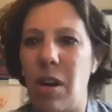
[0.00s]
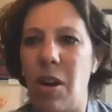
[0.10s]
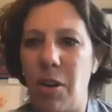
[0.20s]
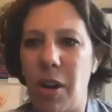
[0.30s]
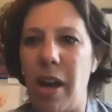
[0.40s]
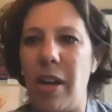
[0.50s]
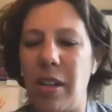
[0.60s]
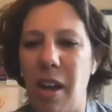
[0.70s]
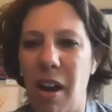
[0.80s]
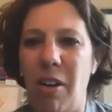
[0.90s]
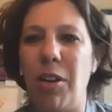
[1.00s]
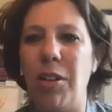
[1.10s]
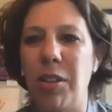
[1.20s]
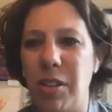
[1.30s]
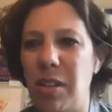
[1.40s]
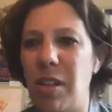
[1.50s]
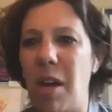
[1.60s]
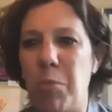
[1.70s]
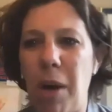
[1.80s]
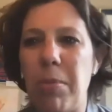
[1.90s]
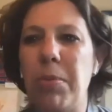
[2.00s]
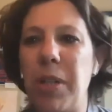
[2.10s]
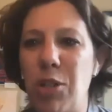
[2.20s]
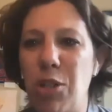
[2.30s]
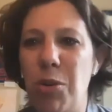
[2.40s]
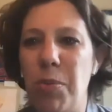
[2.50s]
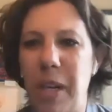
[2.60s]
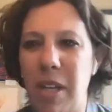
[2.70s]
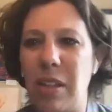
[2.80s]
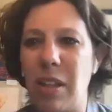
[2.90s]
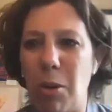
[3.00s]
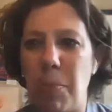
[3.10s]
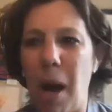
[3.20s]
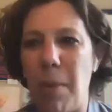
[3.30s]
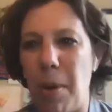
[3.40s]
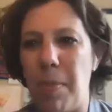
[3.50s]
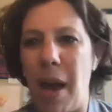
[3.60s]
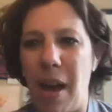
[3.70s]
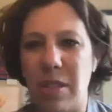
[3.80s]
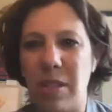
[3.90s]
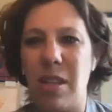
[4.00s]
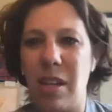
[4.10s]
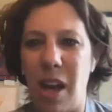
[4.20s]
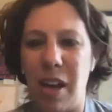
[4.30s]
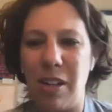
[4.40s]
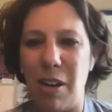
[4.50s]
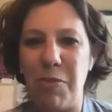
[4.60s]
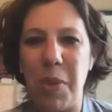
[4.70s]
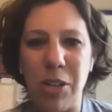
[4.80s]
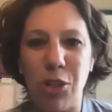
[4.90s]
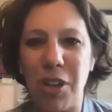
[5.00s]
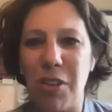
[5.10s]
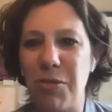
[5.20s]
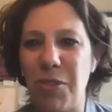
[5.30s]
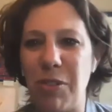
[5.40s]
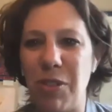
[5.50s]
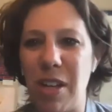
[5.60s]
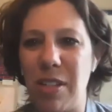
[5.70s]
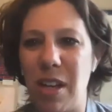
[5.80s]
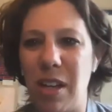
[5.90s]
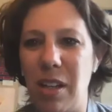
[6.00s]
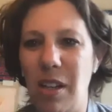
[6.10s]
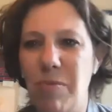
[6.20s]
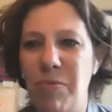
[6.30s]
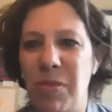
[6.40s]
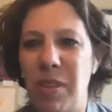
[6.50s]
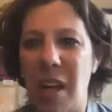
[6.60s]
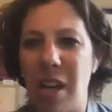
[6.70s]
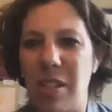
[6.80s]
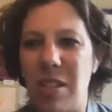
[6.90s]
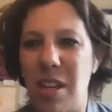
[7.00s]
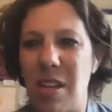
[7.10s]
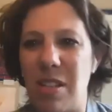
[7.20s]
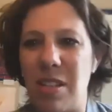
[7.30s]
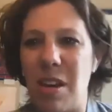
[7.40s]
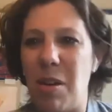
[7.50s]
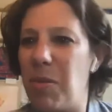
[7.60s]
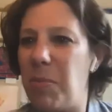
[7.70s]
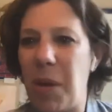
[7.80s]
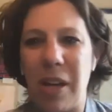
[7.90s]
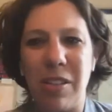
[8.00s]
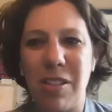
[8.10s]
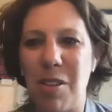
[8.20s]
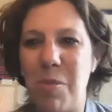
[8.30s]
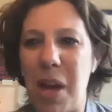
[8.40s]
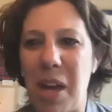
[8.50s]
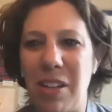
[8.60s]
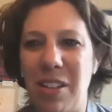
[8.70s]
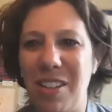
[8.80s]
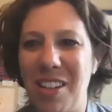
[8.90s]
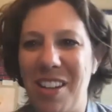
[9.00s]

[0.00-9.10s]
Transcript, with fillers: okay, Carol, probably too many little pop-up asks and not enough major gift fundraising. Nancy is pedal to the metal.